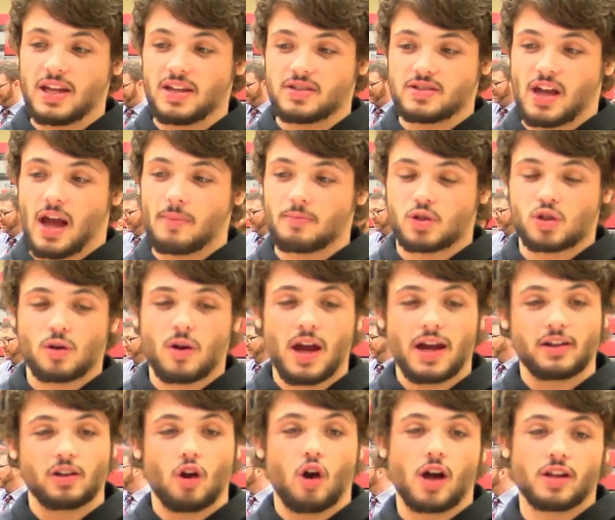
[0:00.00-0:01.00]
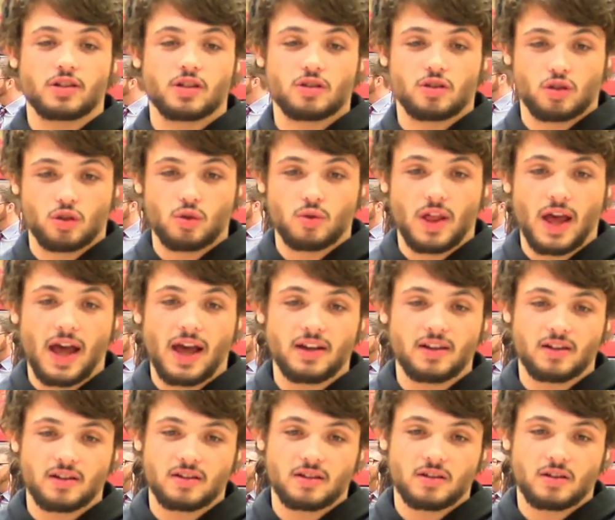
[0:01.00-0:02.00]
is I'm trying not to do that
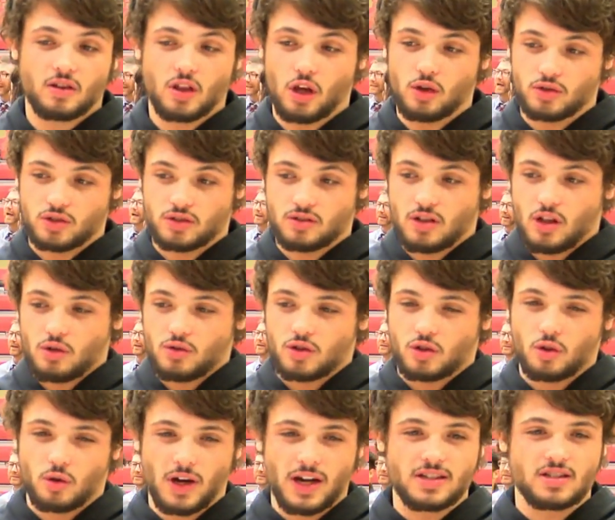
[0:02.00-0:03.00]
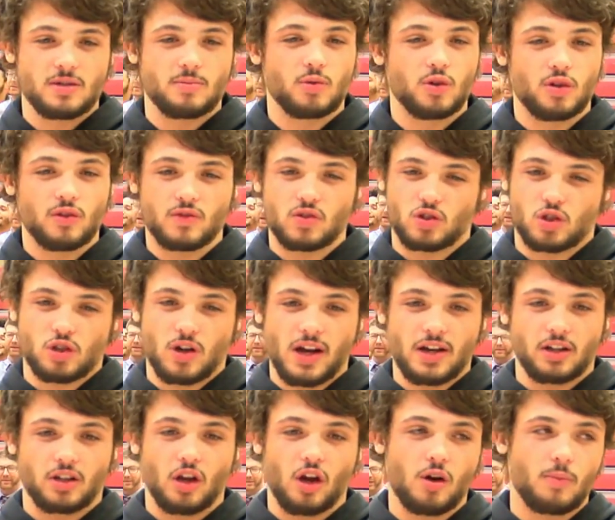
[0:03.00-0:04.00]
those those crazy moves or
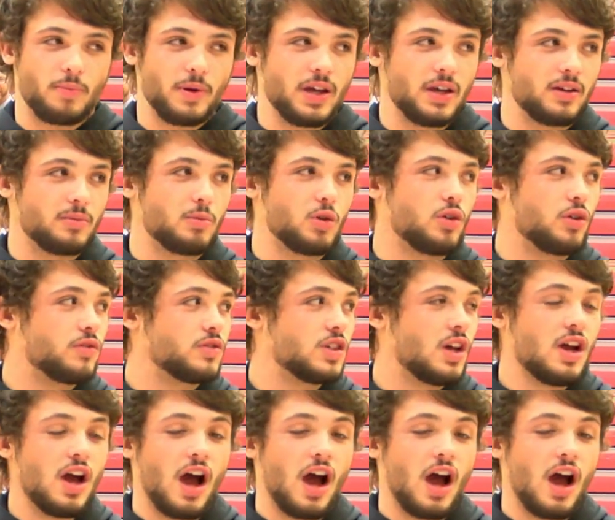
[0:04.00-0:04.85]
trying to go big moves